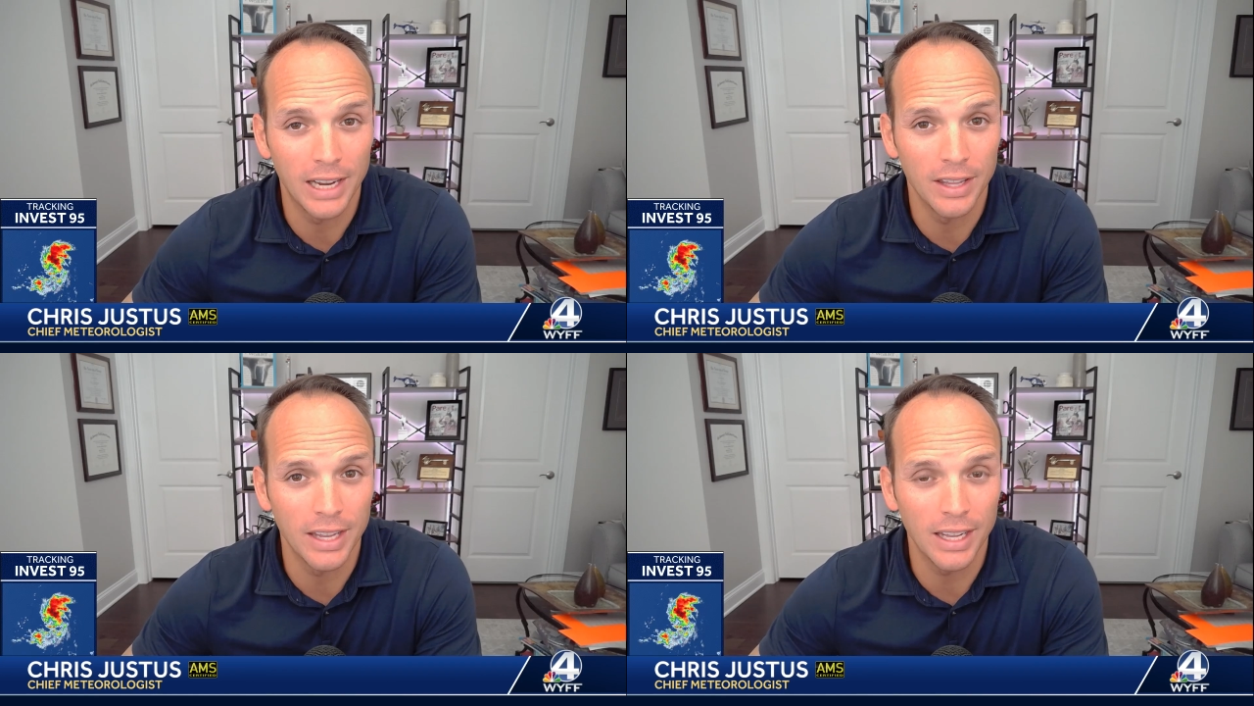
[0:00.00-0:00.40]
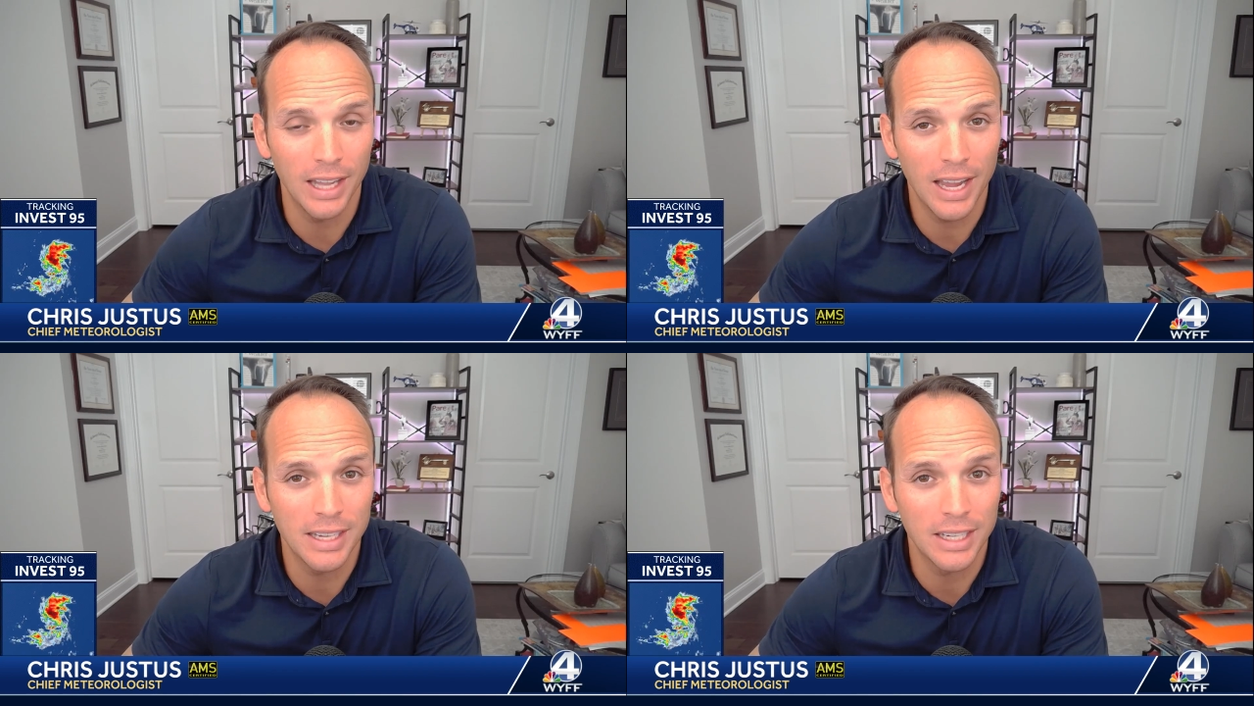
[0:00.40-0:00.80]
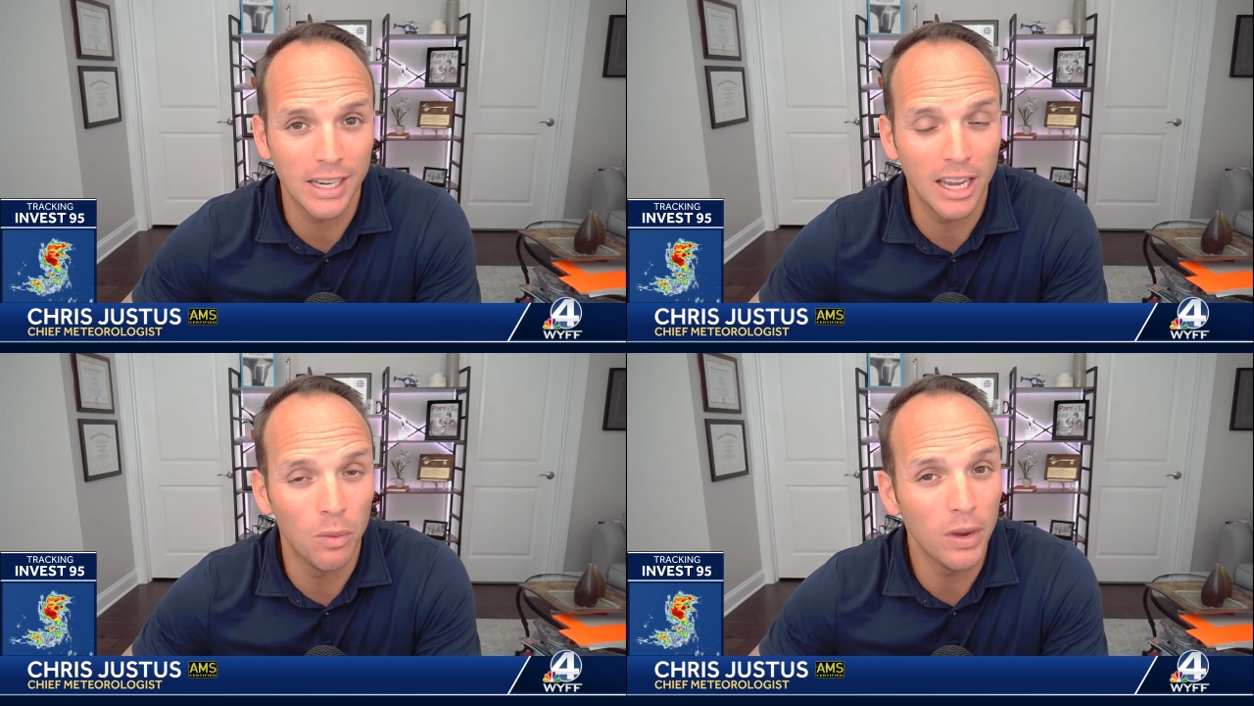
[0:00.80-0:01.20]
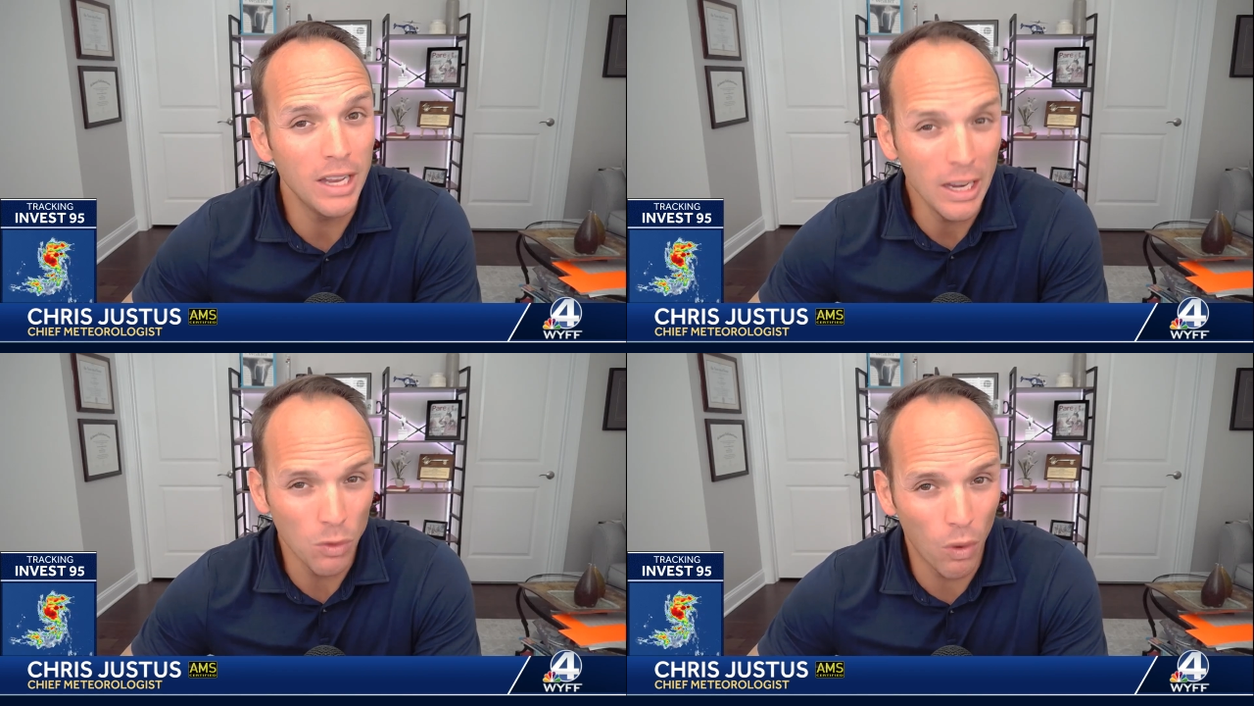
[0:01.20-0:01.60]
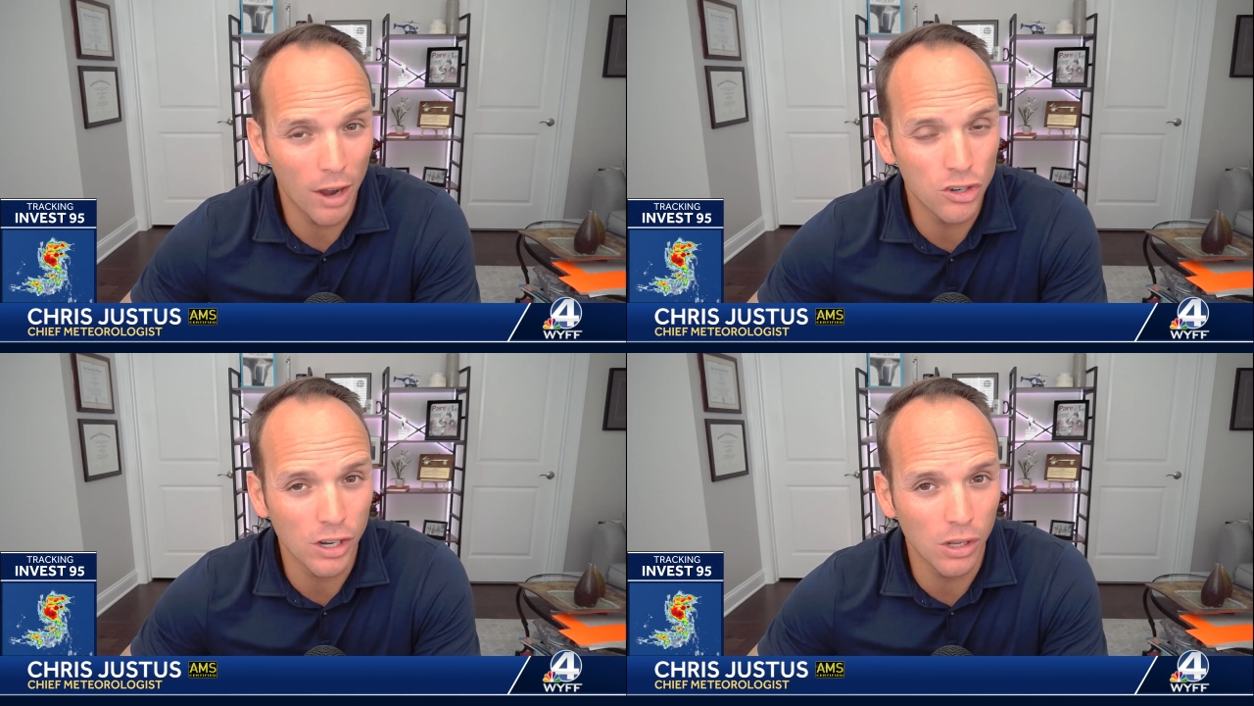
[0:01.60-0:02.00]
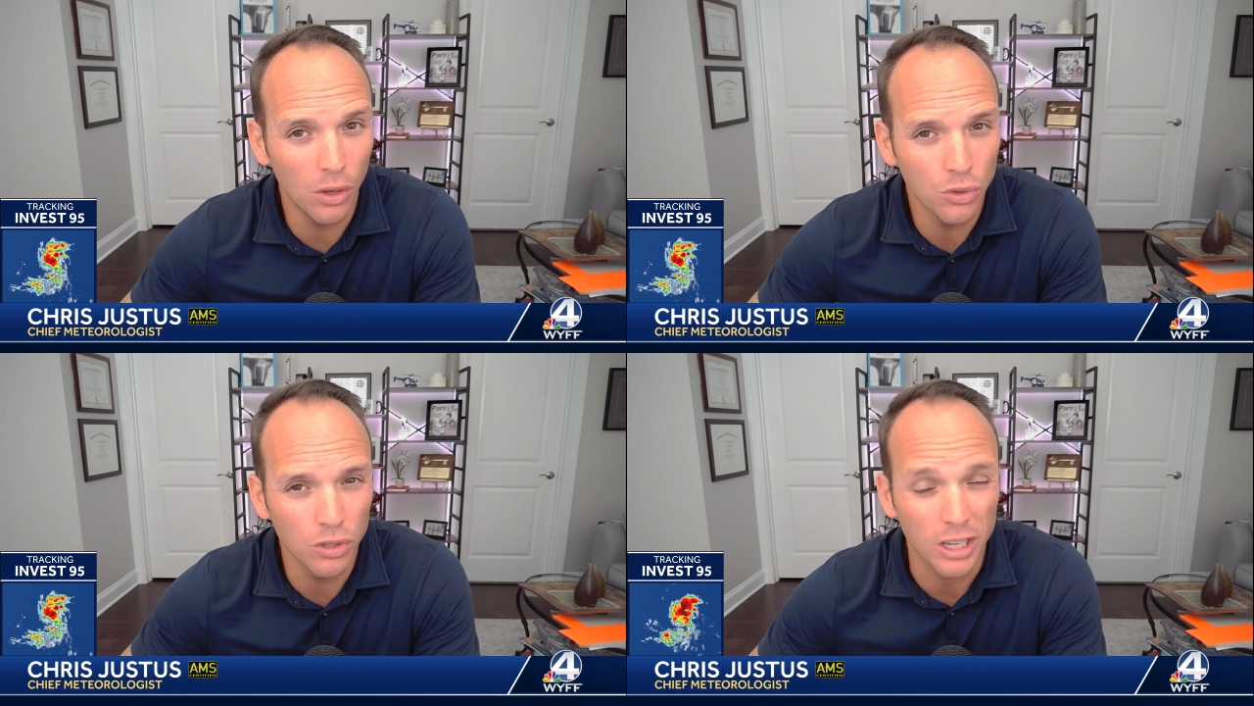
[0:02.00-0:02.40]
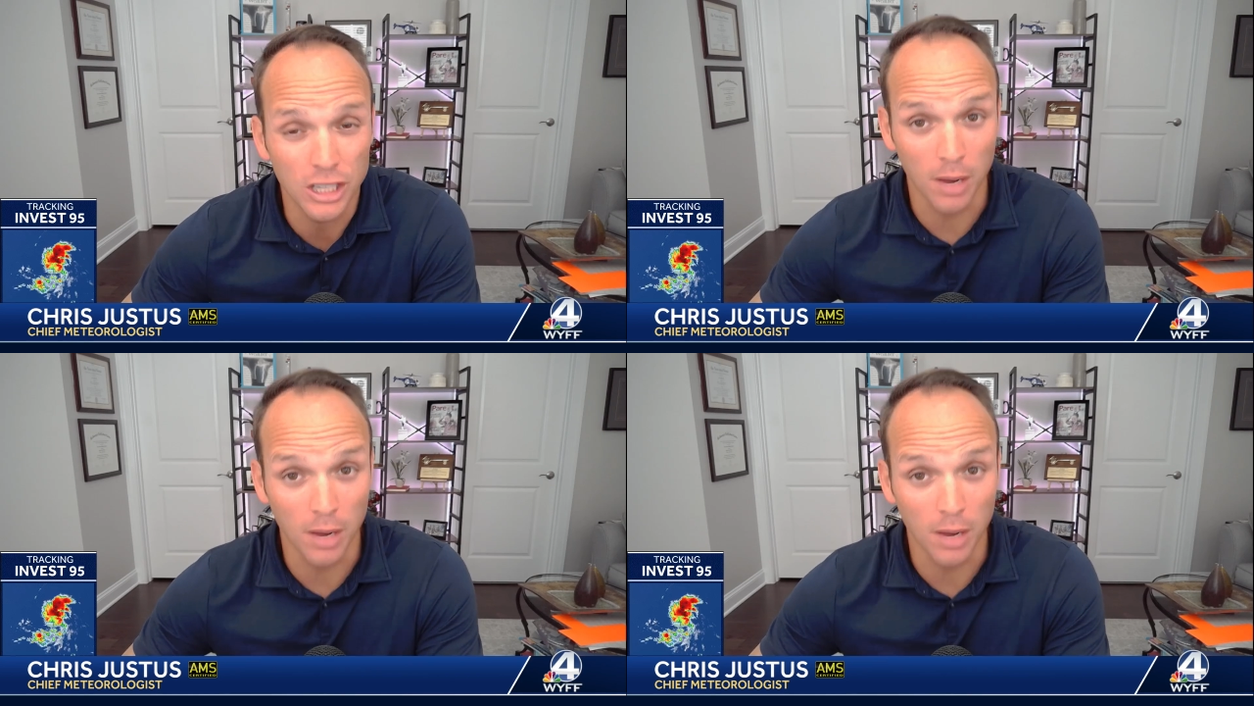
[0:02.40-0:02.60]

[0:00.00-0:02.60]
in the Atlantic, and we need to watch it closely.